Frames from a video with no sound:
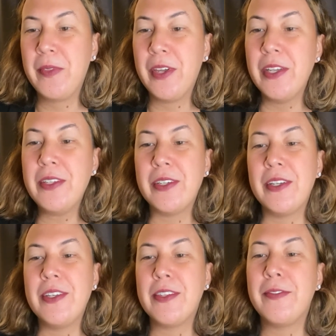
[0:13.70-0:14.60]
Hunter
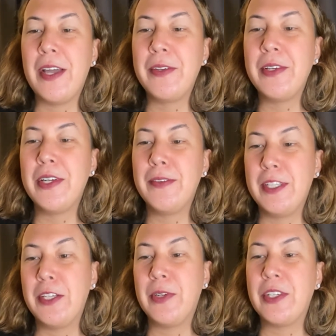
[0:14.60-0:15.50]
is the founder of
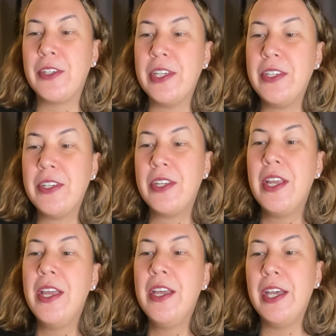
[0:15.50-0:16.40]
Electric Church,
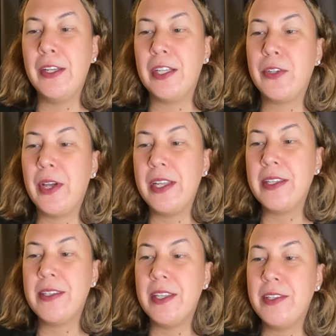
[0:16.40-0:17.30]
an
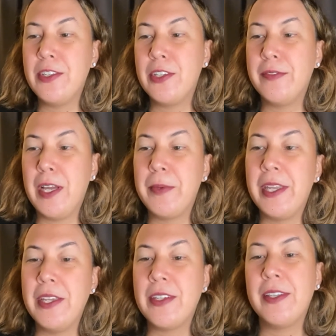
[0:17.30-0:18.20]
electronics and digital
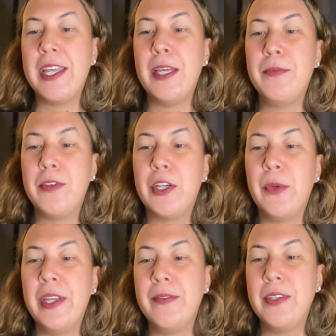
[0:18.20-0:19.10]
fabrication lab for
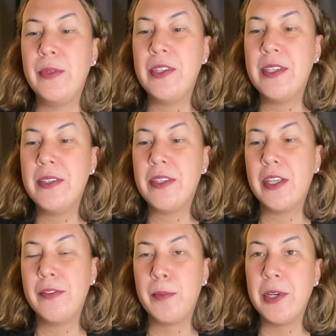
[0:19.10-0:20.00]
creative uses
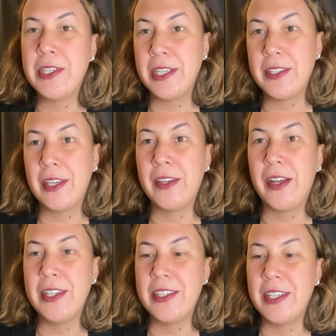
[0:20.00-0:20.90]
of emerging
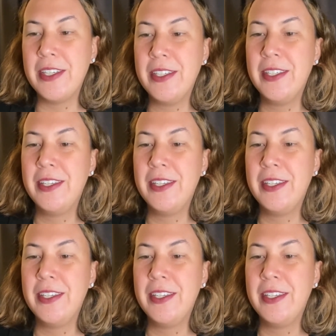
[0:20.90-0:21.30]
technology.